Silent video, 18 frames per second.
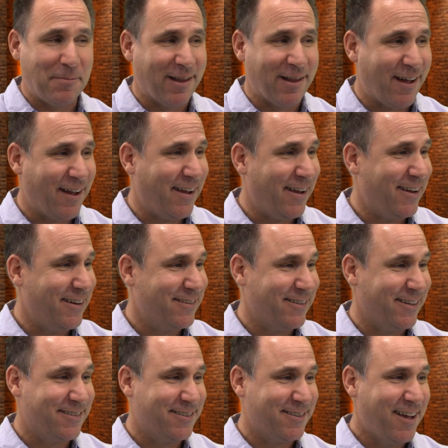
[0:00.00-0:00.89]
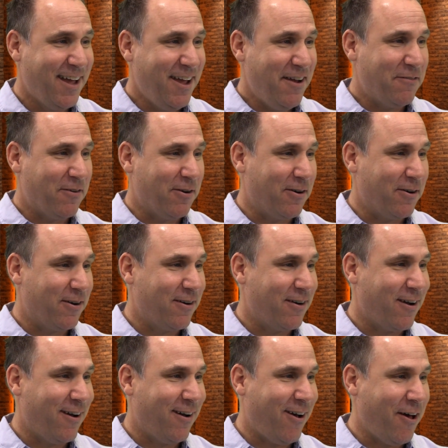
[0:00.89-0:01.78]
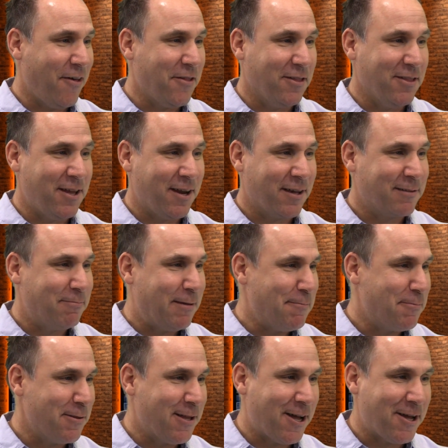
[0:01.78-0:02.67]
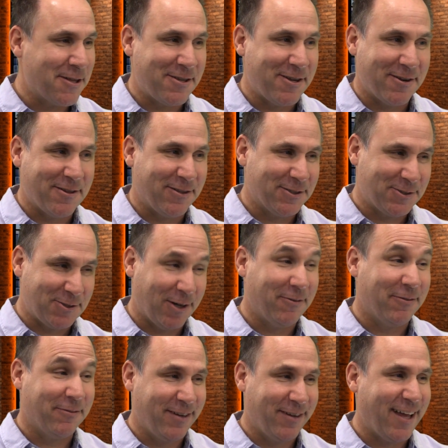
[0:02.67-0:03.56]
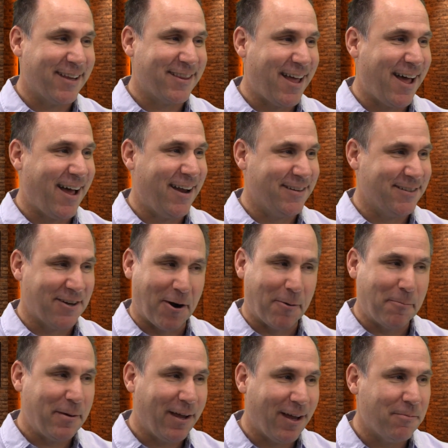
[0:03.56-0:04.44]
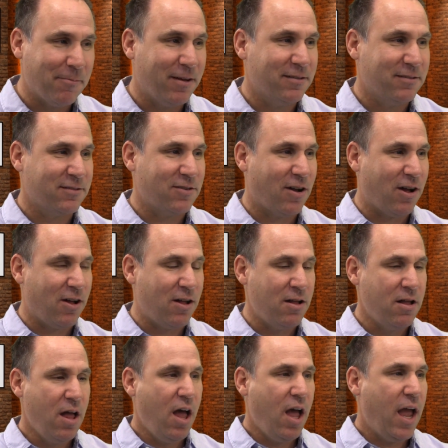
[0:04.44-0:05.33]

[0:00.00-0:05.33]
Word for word: appliance. It's for uh, all the Linux people out there. They'll sort of get mm-hmm. that. It's an RPM install.